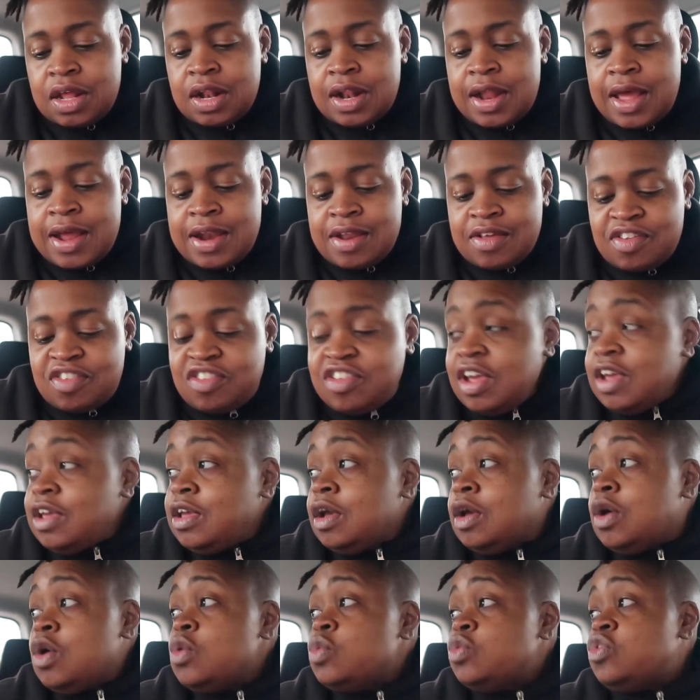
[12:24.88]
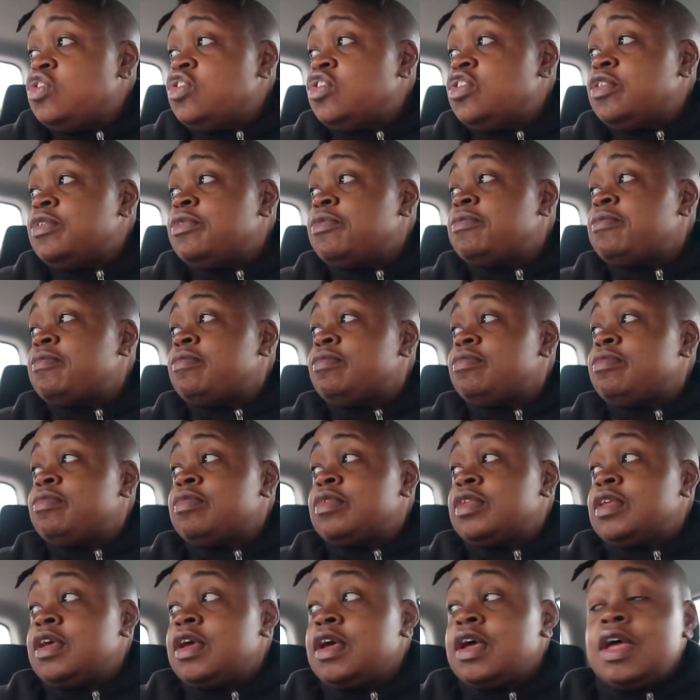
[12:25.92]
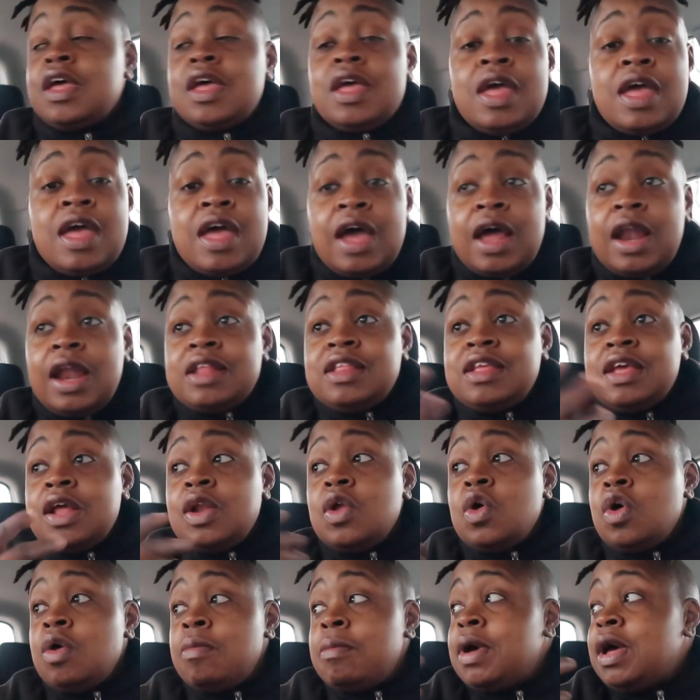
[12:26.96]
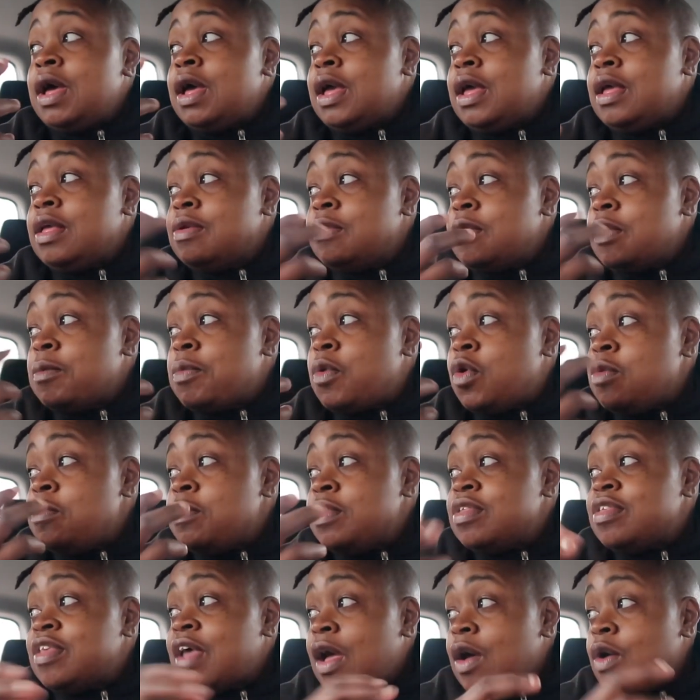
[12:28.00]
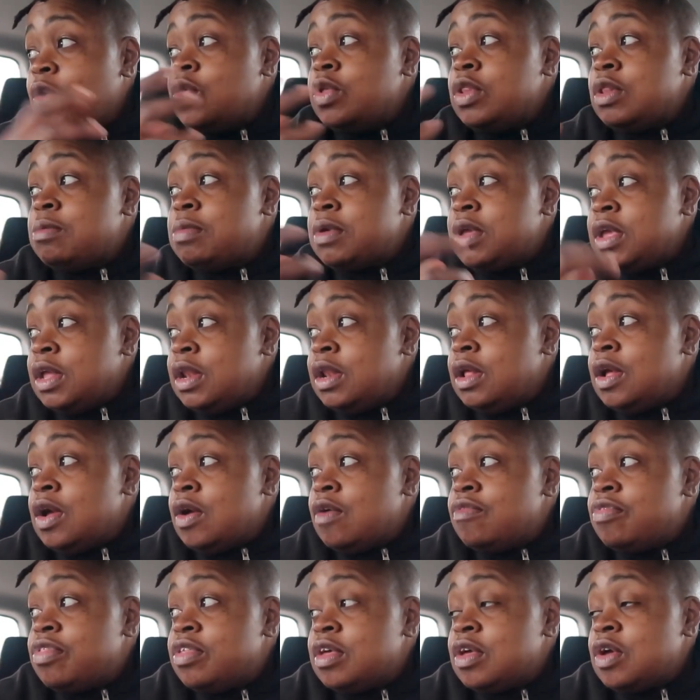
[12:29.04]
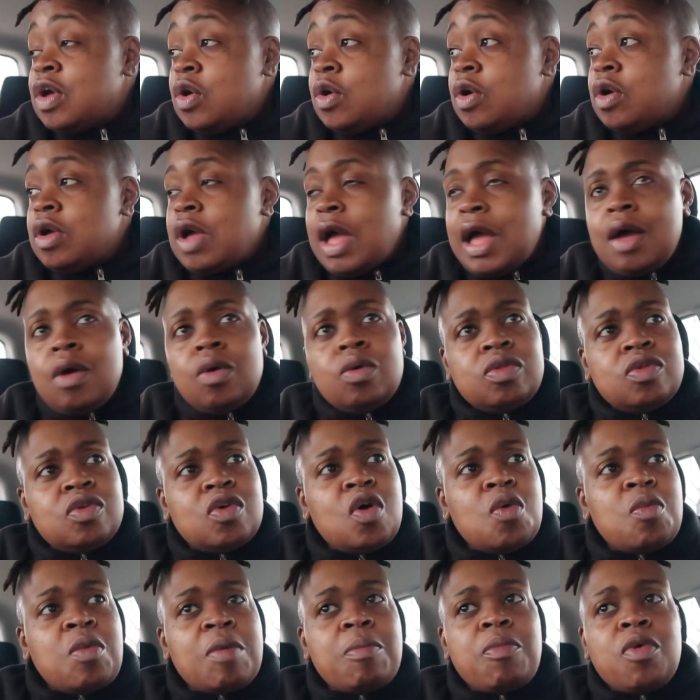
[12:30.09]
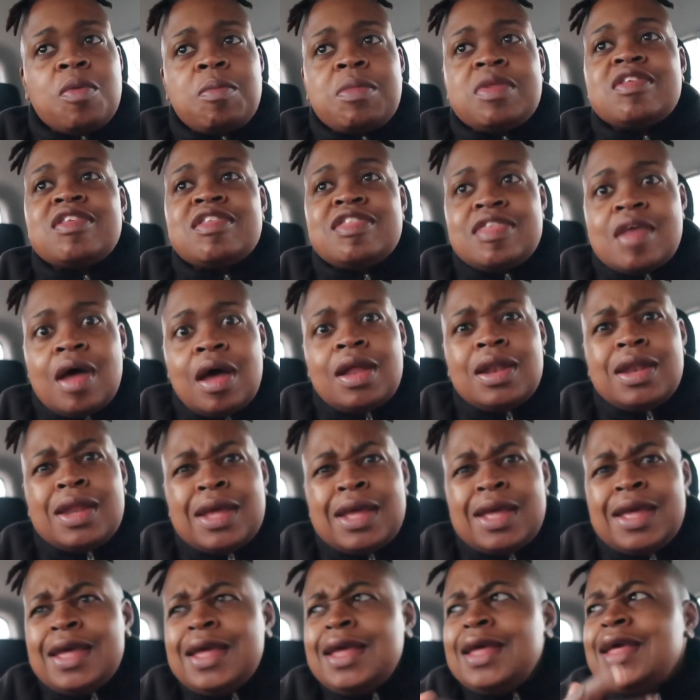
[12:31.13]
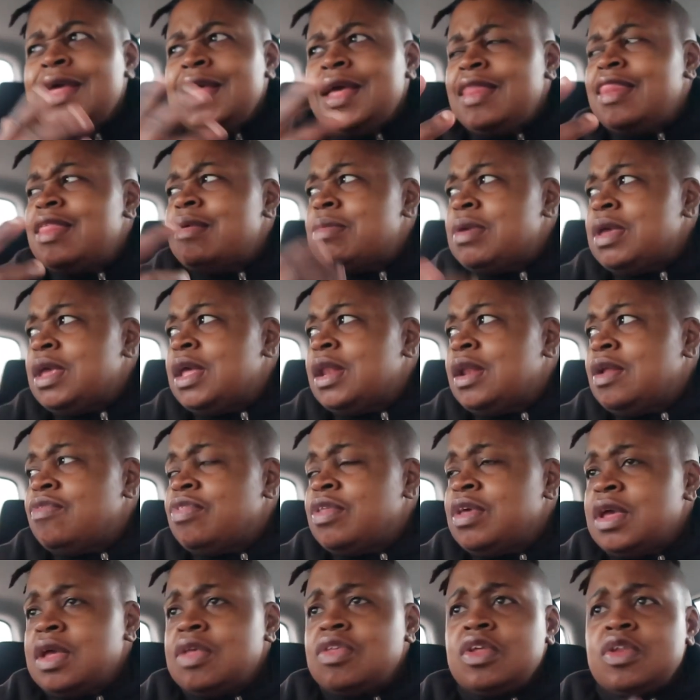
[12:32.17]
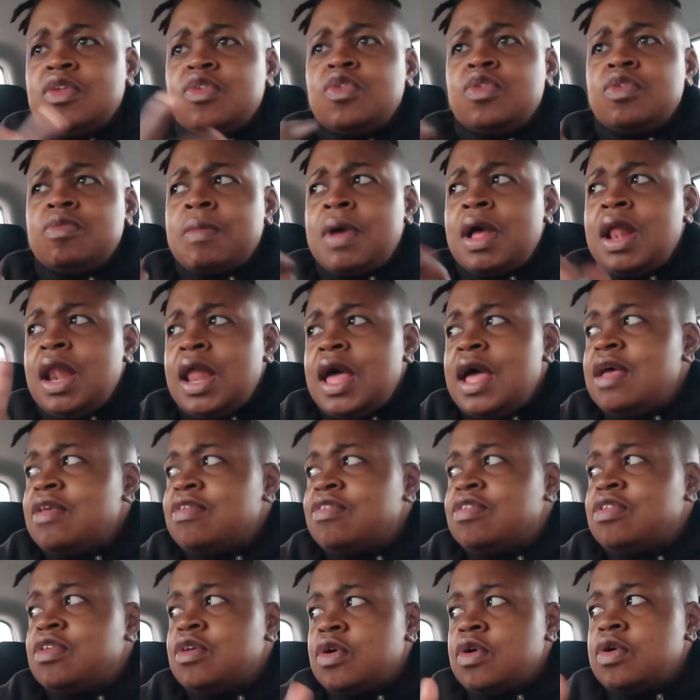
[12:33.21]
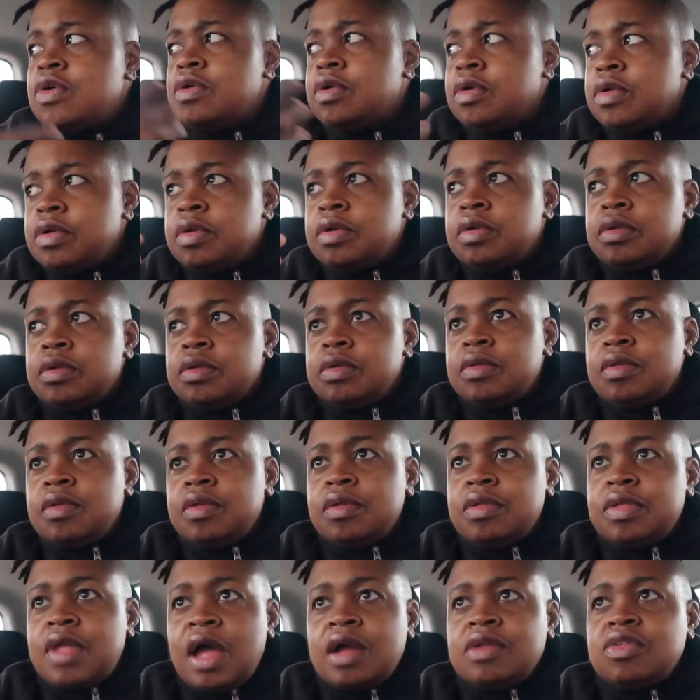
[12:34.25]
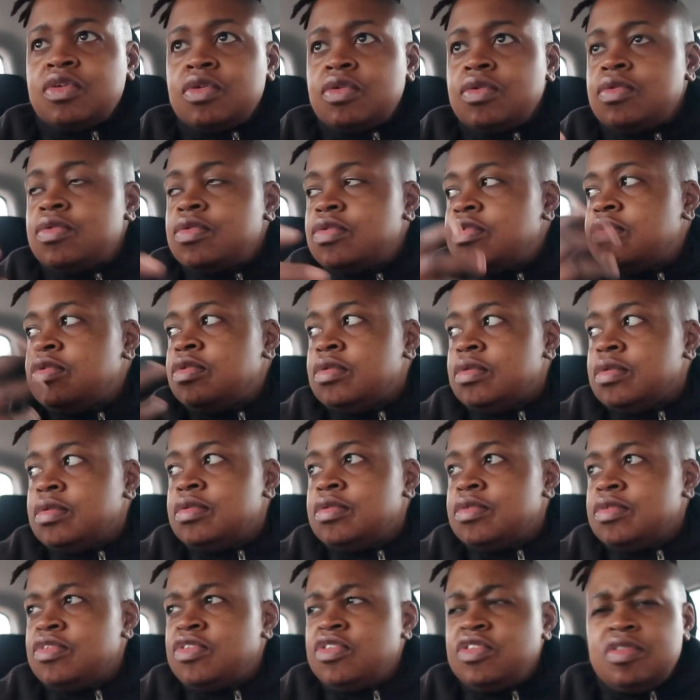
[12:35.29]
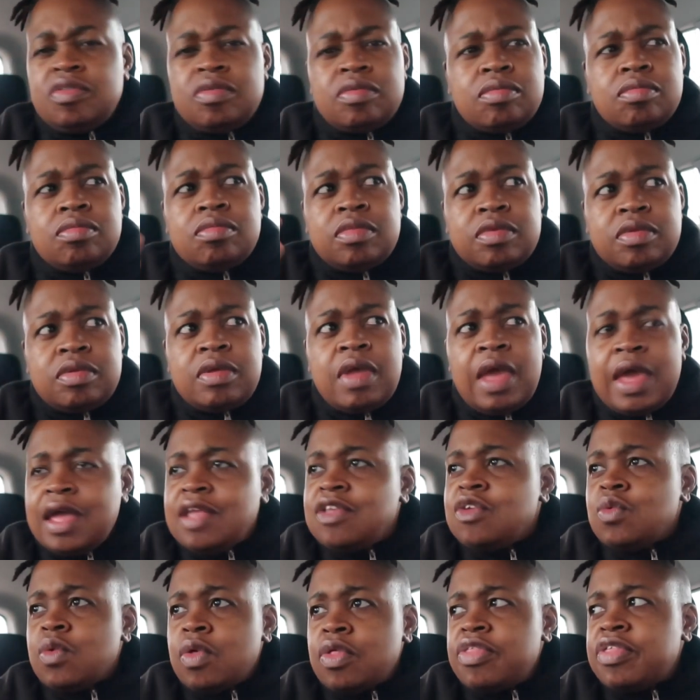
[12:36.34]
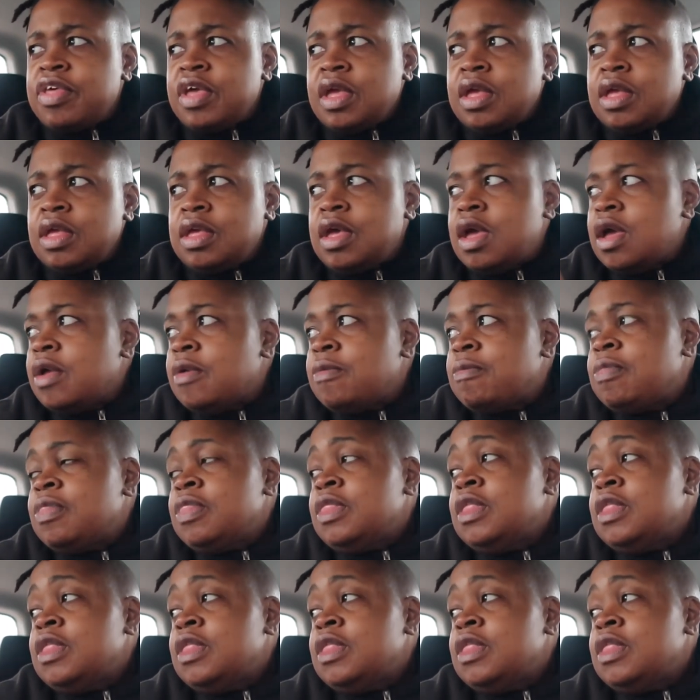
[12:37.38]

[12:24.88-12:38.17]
Ladies, check your cooch. Yeah, I like to get all my appointments out in the beginning of the all my appointments done in the beginning of the year. So this is my last doctor's annual thing. Yeah,